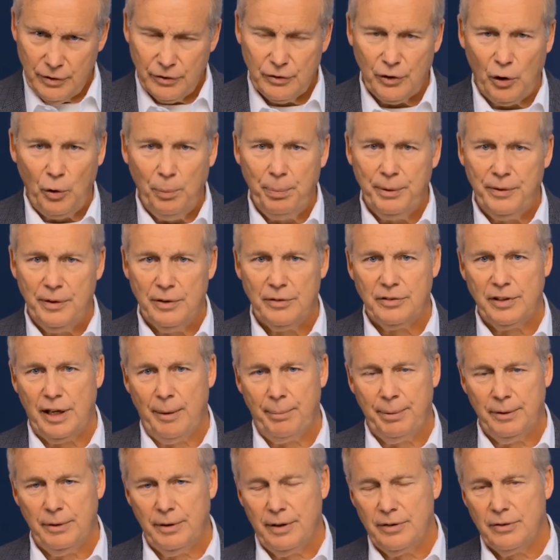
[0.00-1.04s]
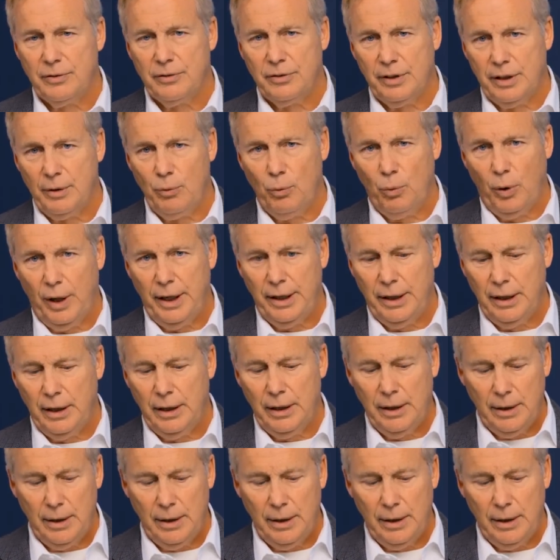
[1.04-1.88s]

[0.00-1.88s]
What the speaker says: open this up and let's see what